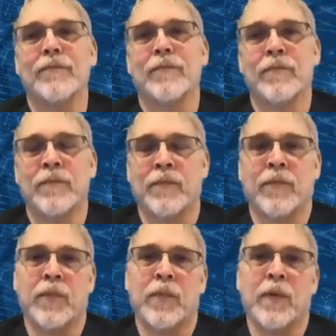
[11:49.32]

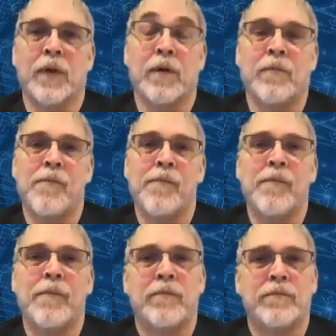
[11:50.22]

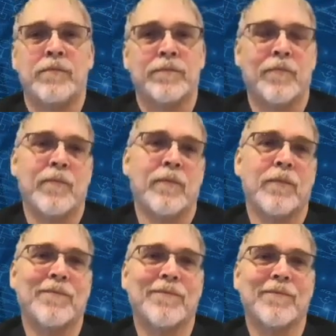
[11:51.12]

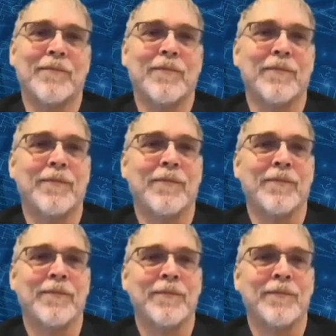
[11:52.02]

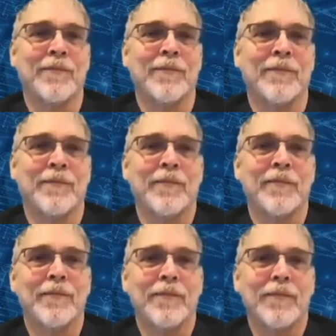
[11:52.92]

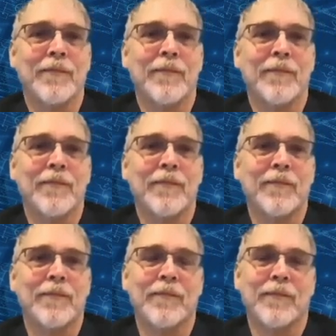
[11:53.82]

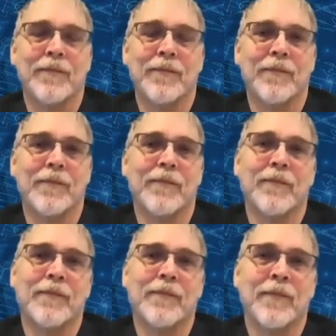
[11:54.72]

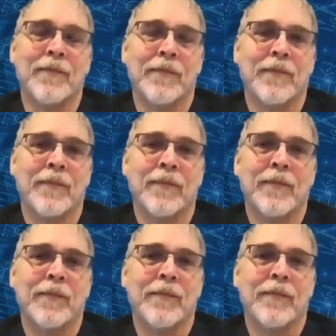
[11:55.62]
(not speaking)